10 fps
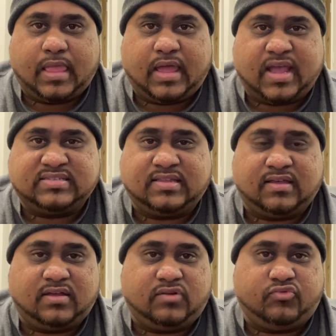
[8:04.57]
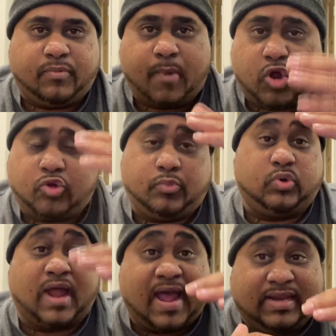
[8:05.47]
As the remarkable
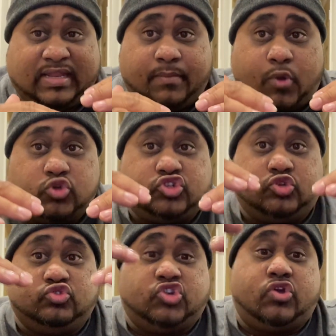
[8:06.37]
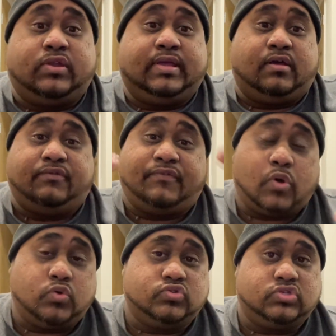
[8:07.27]
and highly emotional journey
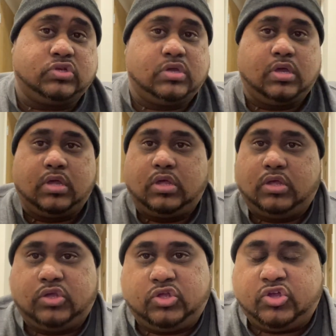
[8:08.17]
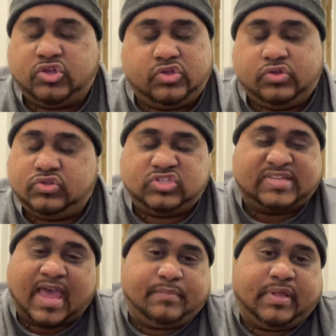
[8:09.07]
unfolds, you just
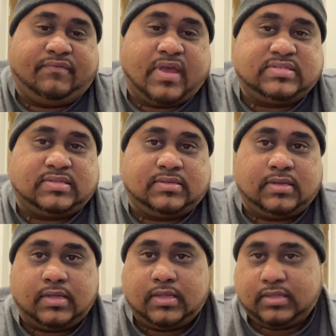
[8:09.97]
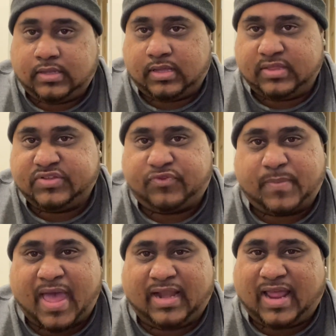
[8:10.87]
had me invested. This film
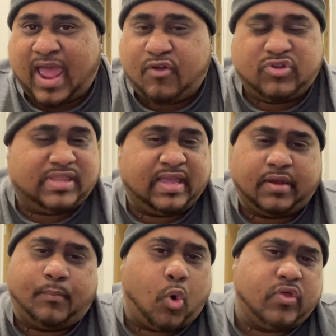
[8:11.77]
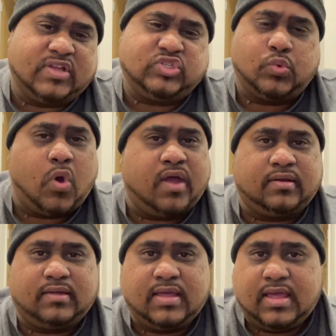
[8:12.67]
had everything and more that you want,
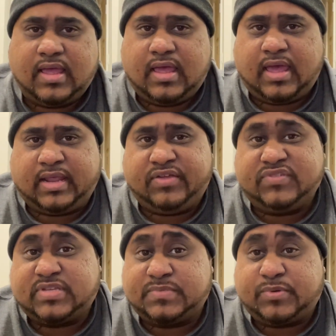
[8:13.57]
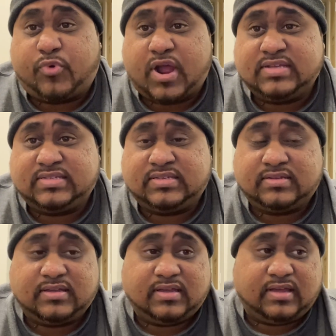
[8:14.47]
and even some surprising
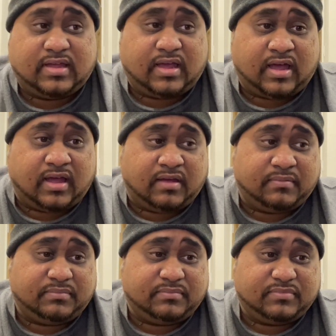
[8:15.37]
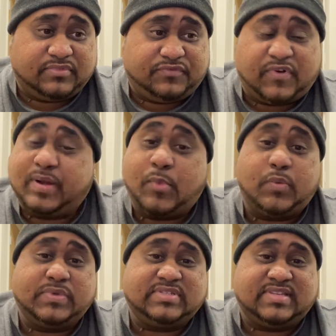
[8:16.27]
funny
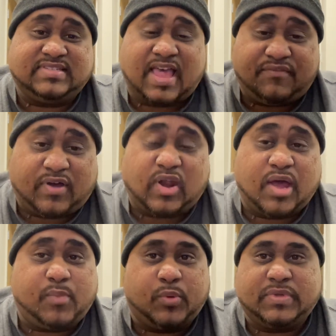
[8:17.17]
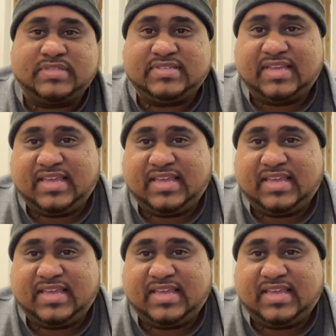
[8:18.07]
moments, these laugh out loud moments.